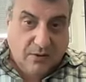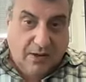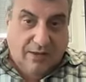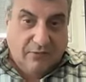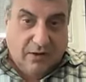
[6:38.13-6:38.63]

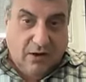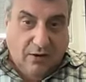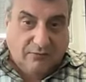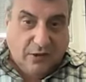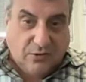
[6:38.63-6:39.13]
having
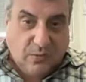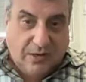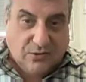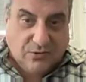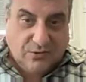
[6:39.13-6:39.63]
heart
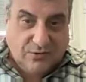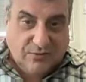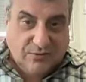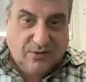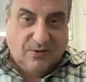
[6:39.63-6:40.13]
fluctuations,
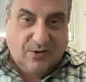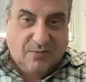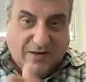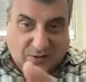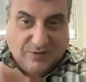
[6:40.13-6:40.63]
and you
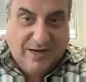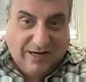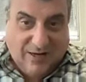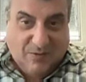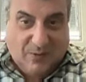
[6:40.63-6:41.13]
might start
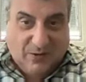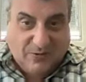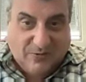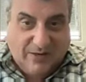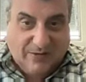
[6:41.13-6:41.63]
taking your
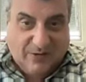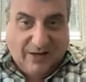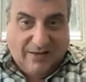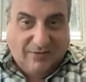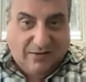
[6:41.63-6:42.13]
pulse, right, and
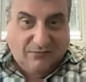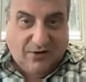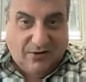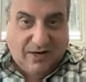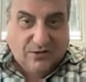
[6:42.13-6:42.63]
looking at that
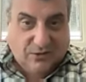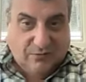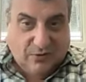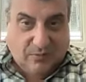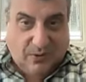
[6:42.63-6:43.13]
variation
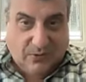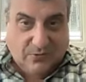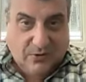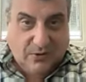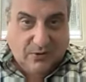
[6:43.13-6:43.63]
of your
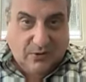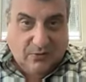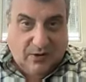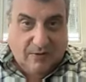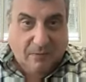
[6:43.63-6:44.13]
pulse,
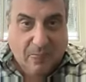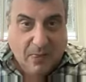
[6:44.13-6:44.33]
right?